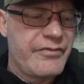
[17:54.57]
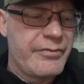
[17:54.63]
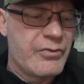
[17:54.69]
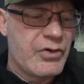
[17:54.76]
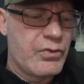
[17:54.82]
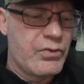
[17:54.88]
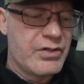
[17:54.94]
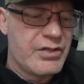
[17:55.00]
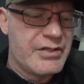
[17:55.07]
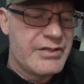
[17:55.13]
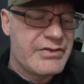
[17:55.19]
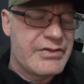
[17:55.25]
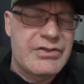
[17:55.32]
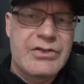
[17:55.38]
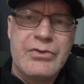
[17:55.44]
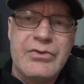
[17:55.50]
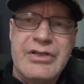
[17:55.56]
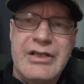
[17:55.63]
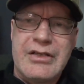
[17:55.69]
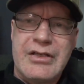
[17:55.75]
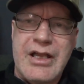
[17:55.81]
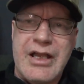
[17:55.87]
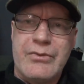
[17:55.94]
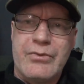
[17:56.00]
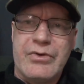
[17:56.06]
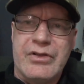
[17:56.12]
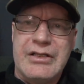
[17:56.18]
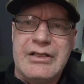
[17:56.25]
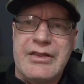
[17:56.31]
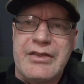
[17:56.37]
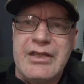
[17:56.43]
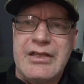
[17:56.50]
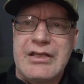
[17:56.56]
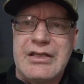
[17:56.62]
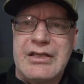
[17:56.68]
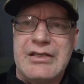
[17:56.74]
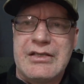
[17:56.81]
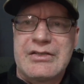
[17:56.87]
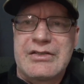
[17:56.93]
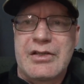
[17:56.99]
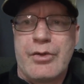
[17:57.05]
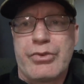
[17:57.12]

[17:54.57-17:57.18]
from gorillas too that I really think is